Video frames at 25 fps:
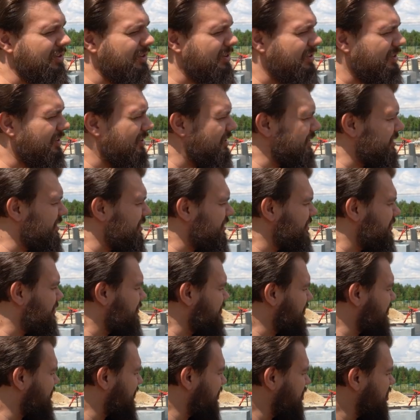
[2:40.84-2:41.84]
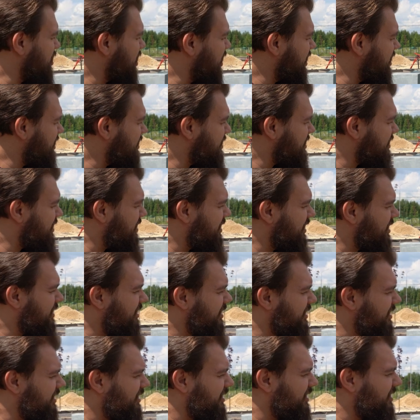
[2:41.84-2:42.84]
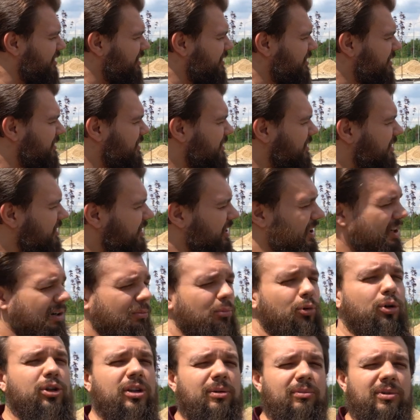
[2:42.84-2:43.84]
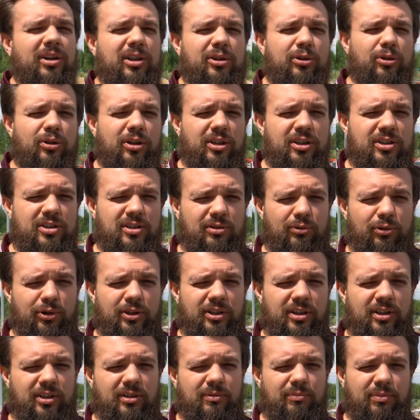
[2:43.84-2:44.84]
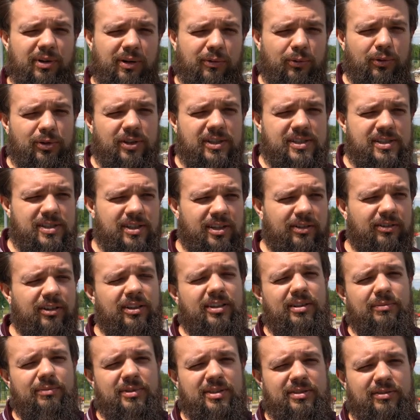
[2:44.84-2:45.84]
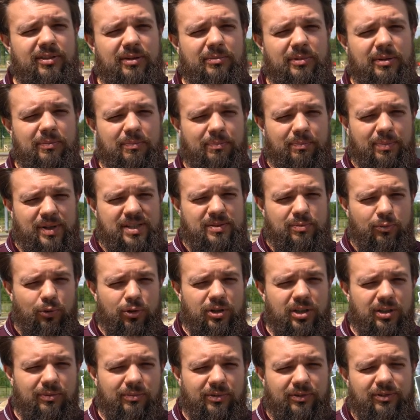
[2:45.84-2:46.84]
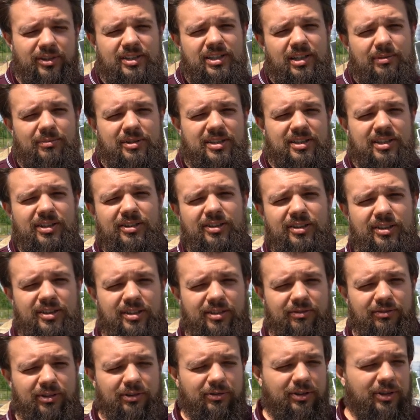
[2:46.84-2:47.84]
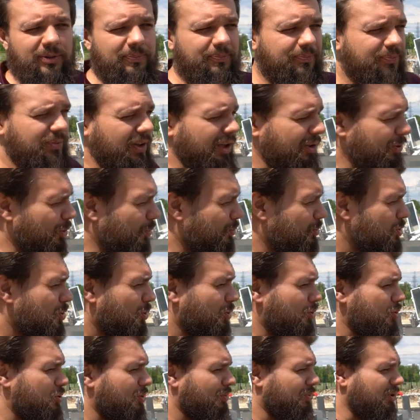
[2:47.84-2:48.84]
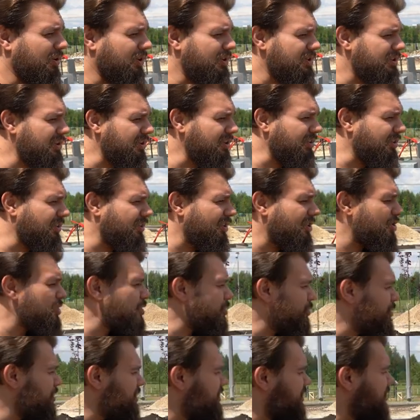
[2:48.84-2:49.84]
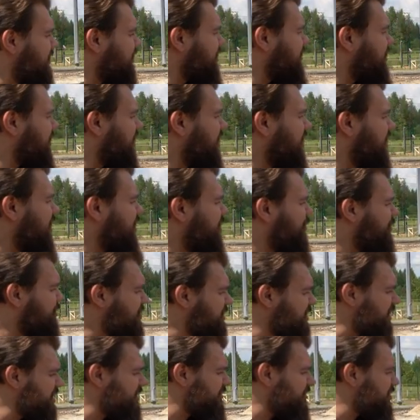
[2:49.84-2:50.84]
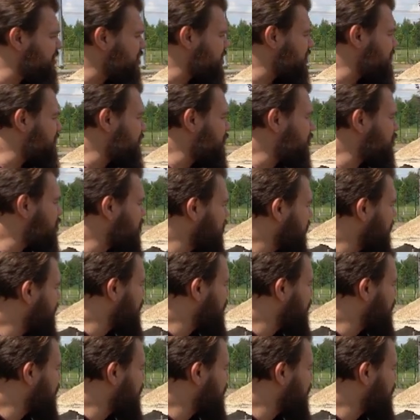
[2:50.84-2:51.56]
And no matter where you stand, it still hits you right in the eye. Now, let's come back to the works that are being carried out today. Let us take a look and you will make conclusions yourself about what has been done